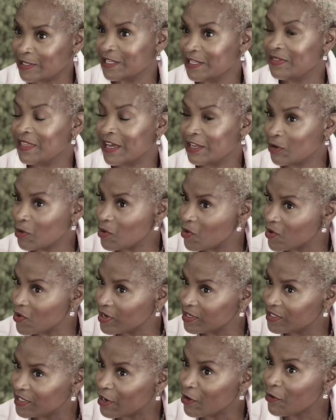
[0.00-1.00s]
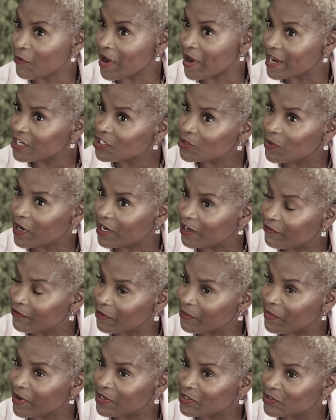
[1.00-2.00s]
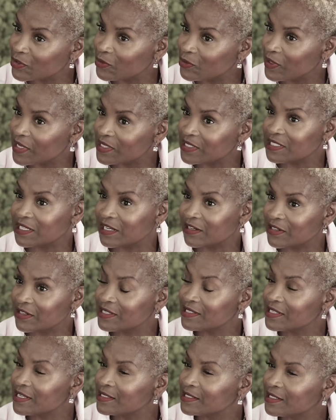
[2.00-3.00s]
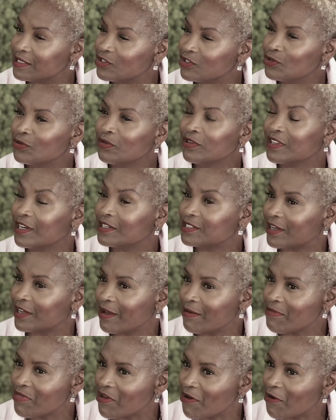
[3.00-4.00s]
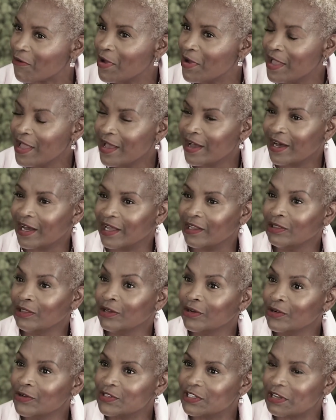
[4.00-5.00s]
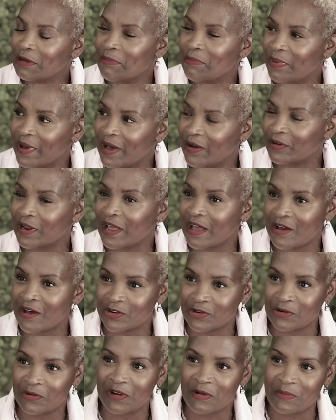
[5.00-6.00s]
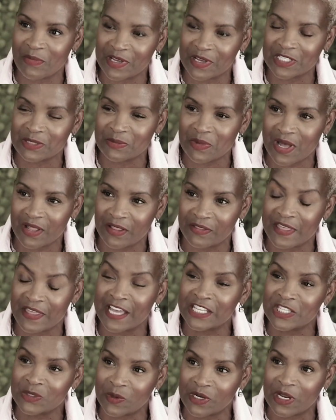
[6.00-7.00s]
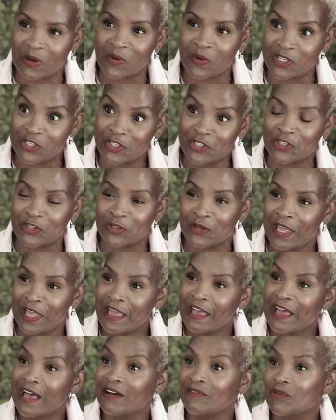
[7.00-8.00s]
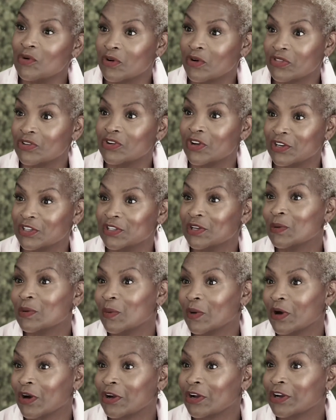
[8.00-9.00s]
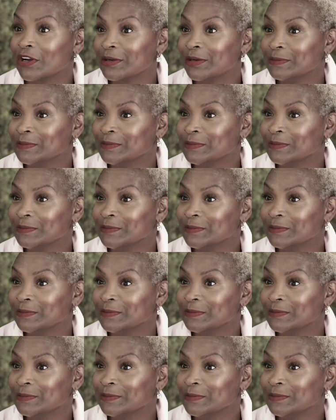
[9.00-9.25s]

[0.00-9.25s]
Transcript: I did that course. I graduated from high school as a dental assistant. During that time, though, I learned about how to create my smile, and that's when I went into have orthodontic work.